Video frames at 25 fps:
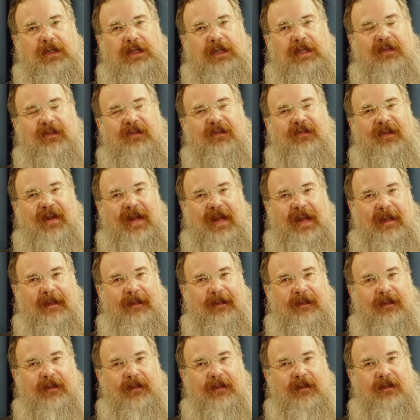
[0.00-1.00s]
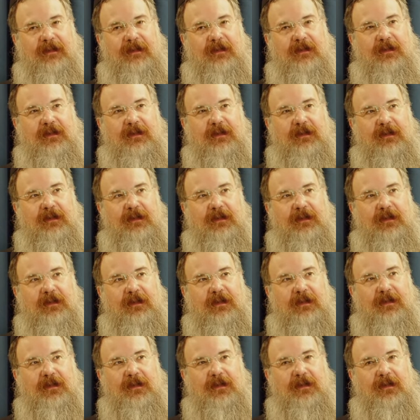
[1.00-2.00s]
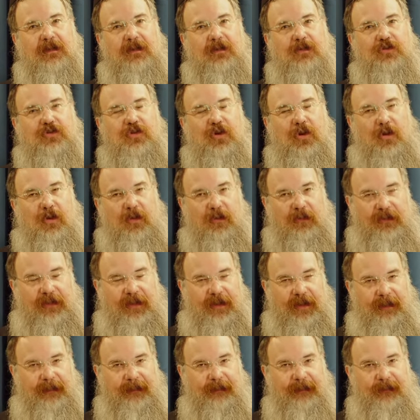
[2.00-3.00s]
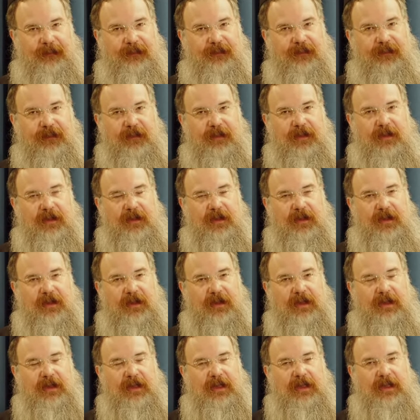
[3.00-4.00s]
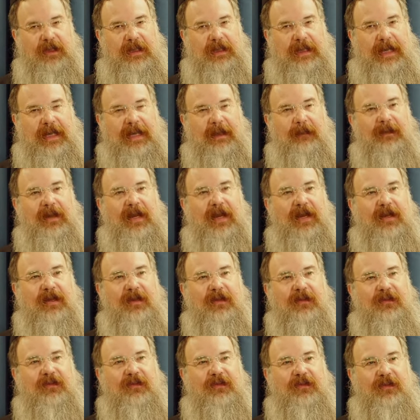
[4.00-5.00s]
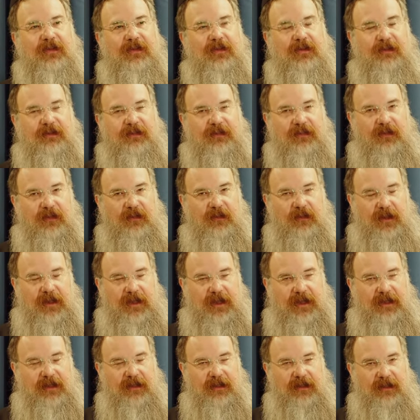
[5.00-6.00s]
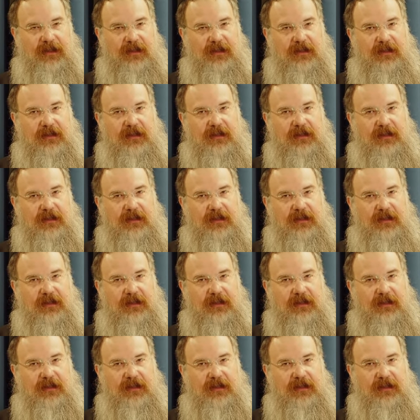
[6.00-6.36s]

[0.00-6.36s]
his father told him that I'm not going to see you for a while,